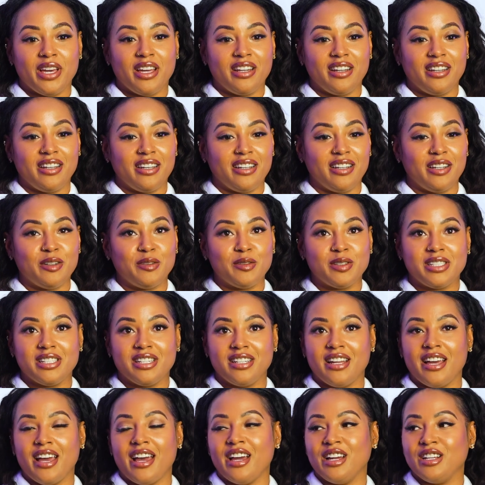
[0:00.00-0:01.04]
And then it was
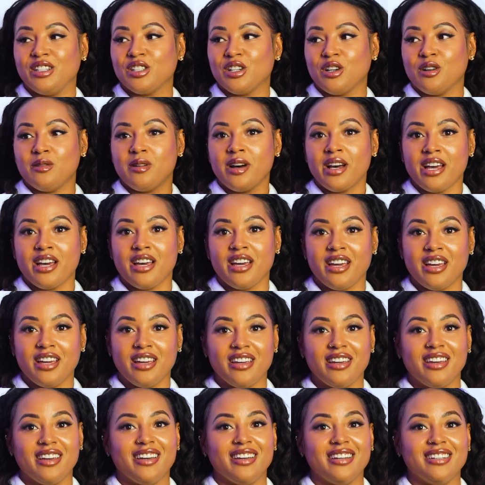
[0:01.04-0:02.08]
in an
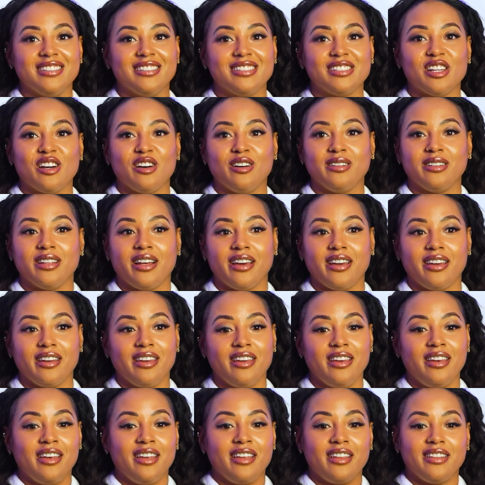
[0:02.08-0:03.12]
HOA, and so like
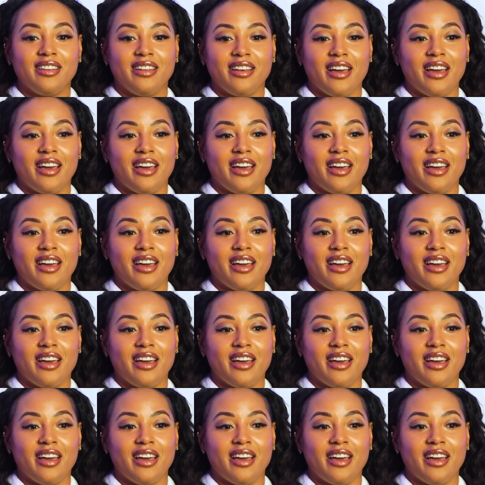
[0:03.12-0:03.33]
the